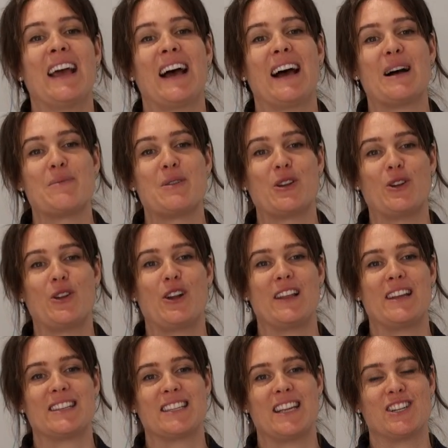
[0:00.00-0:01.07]
in an
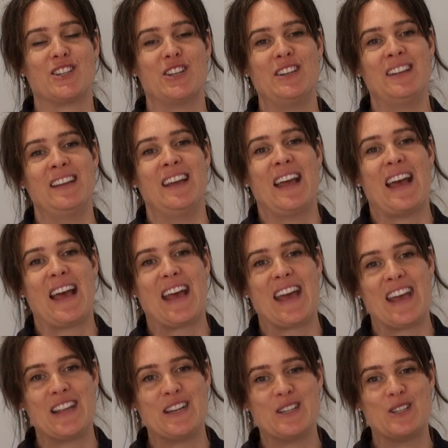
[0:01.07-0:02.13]
earlier session.
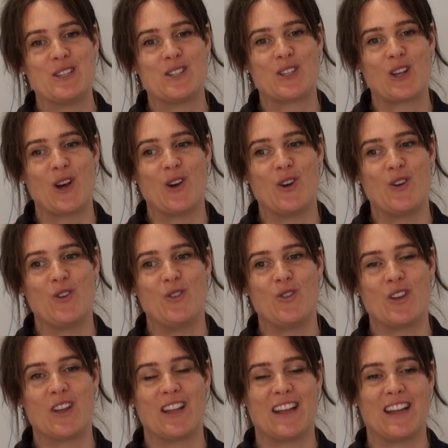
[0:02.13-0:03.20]
And so
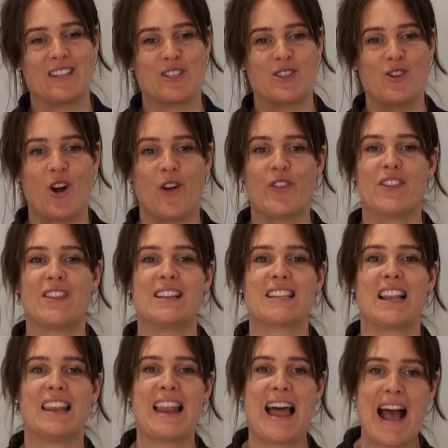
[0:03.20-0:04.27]
it's not that there's
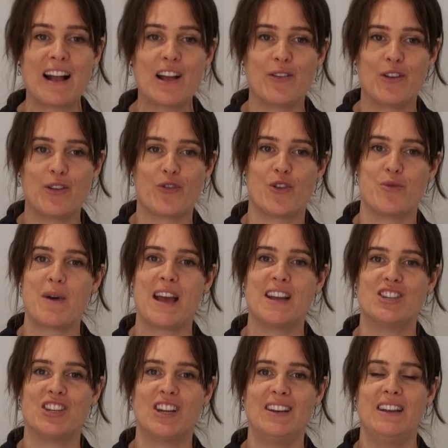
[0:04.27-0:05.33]
a lack of
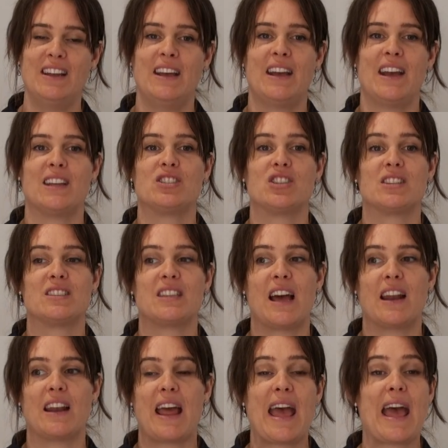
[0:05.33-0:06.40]
information. It's just
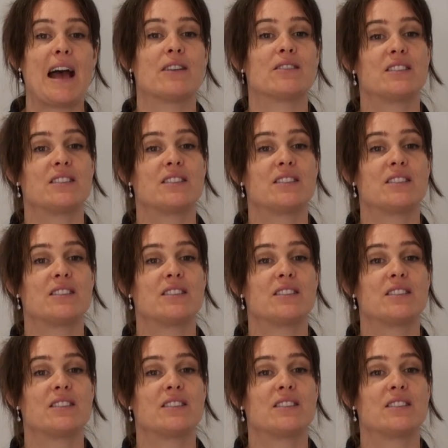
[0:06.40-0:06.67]
that how